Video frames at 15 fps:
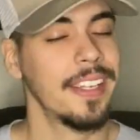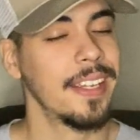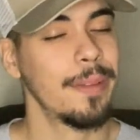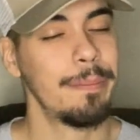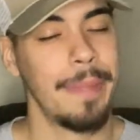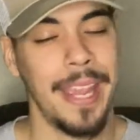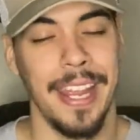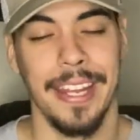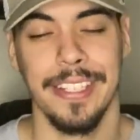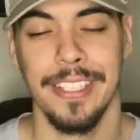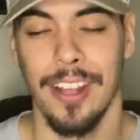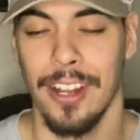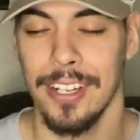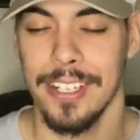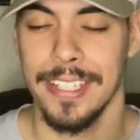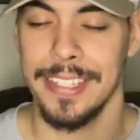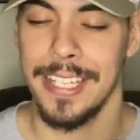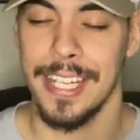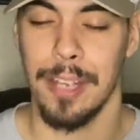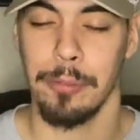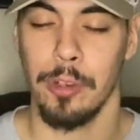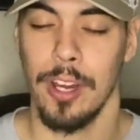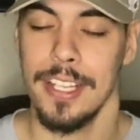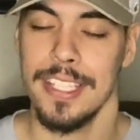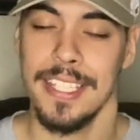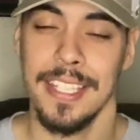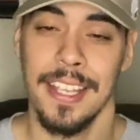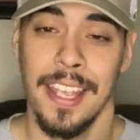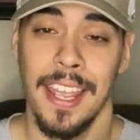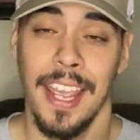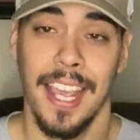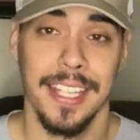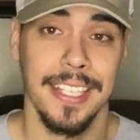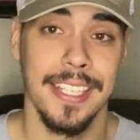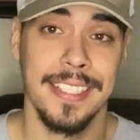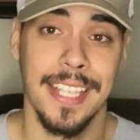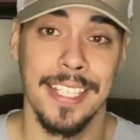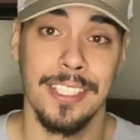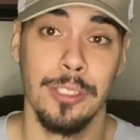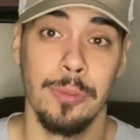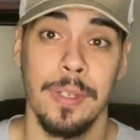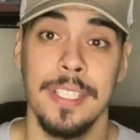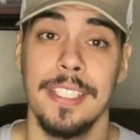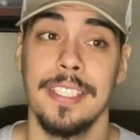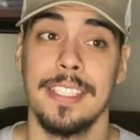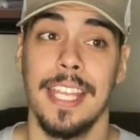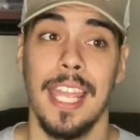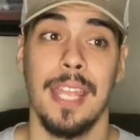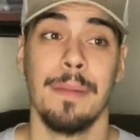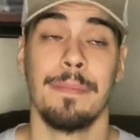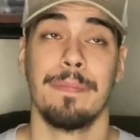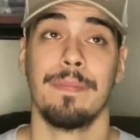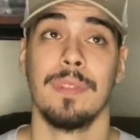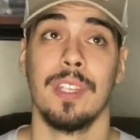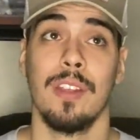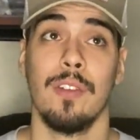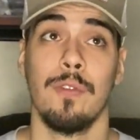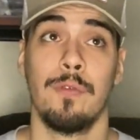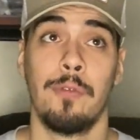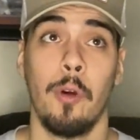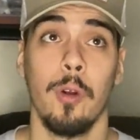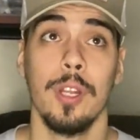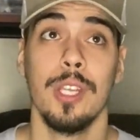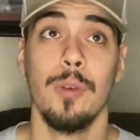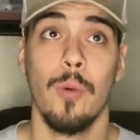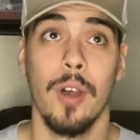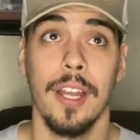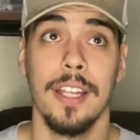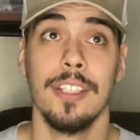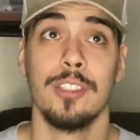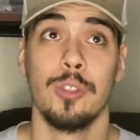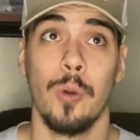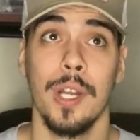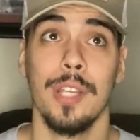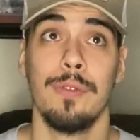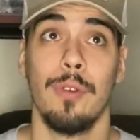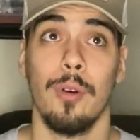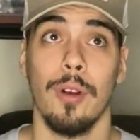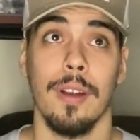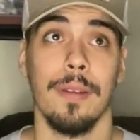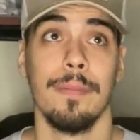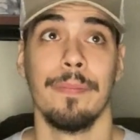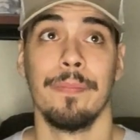Man, y'all are going to think I'm crazy. I think Texas wins this game 41-24.